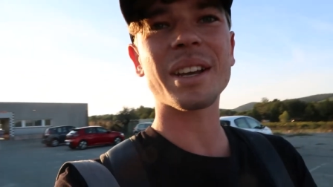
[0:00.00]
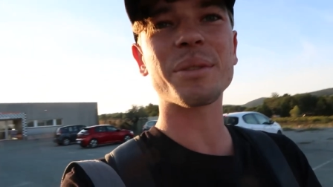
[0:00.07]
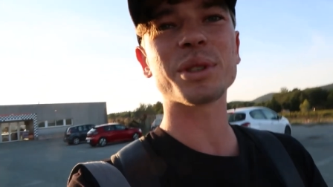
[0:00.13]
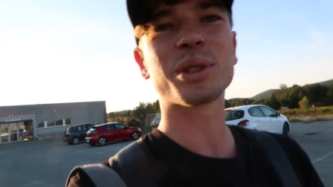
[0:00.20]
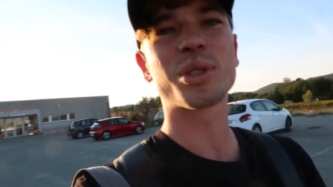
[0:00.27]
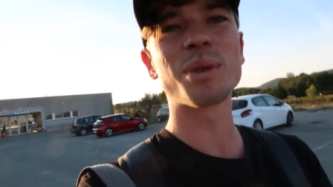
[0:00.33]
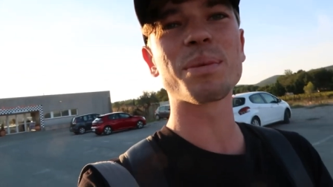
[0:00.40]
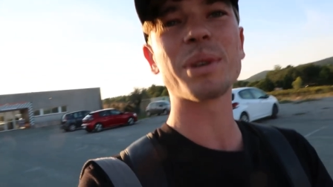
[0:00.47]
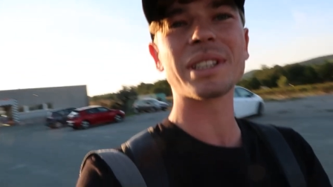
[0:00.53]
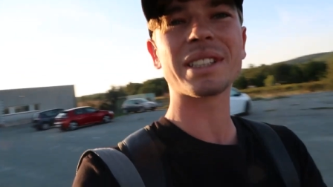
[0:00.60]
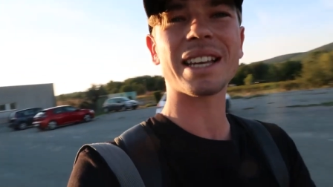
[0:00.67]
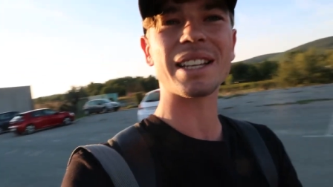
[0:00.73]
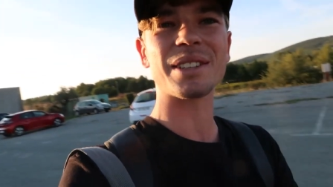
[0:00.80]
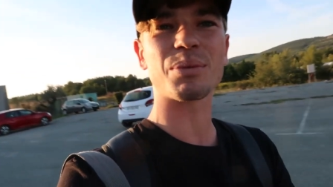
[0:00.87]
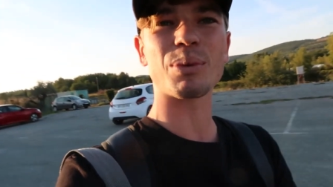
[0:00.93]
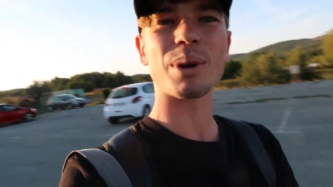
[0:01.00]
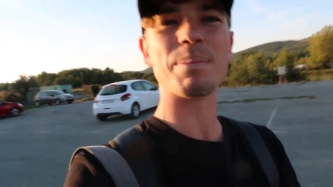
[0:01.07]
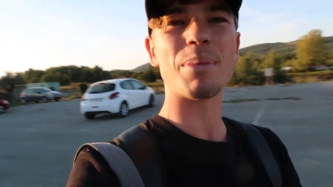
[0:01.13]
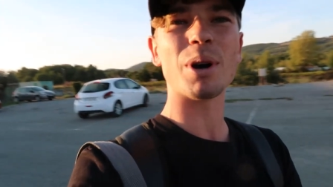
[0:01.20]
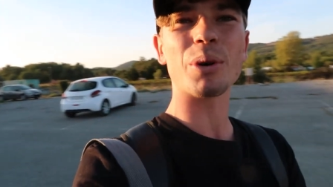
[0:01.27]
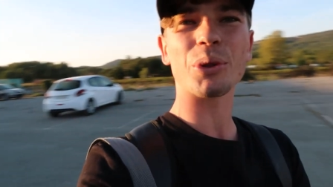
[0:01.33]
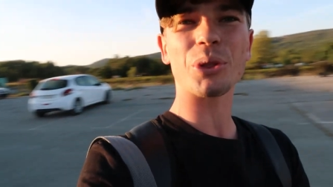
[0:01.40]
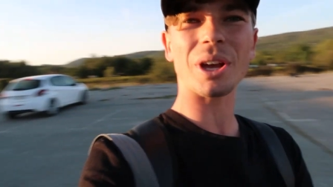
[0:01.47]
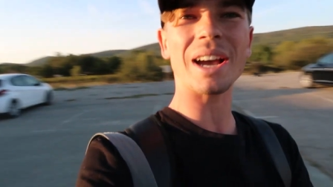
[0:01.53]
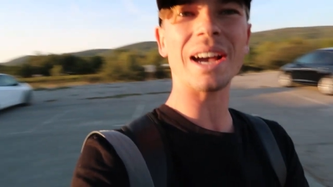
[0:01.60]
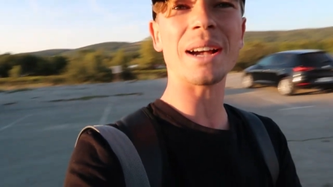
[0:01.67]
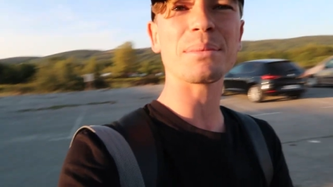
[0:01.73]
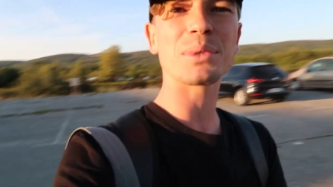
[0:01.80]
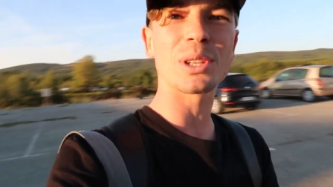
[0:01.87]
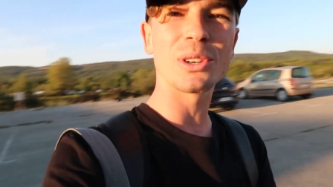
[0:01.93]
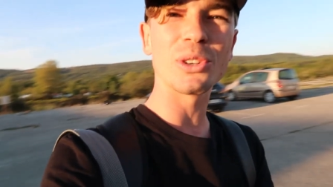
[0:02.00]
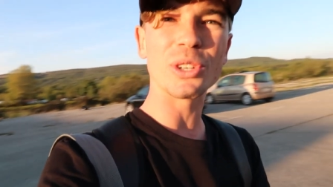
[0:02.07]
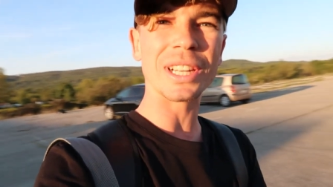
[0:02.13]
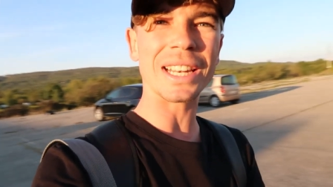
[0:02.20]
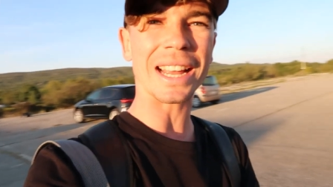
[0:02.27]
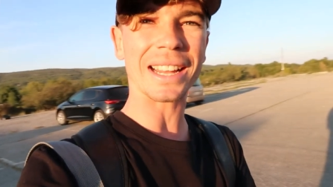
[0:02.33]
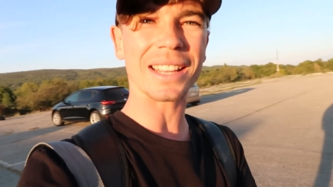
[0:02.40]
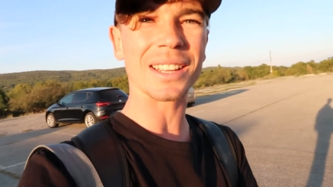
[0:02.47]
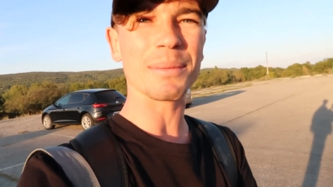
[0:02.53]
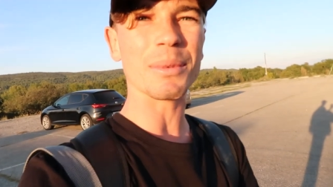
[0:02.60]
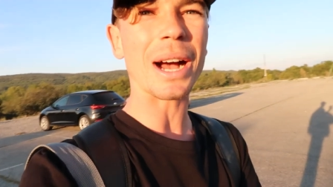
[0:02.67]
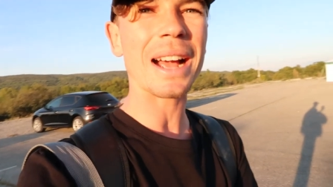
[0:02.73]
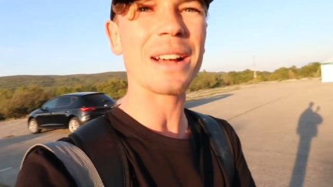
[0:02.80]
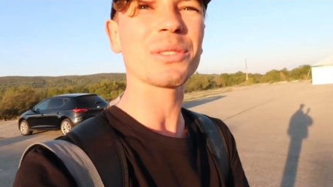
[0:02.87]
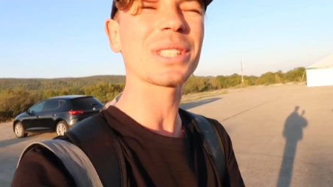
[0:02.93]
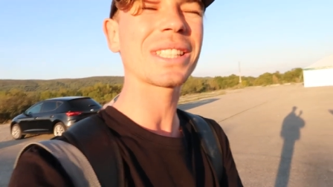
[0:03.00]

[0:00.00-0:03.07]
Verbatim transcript: That was super intense. We're both absolutely knackered, but how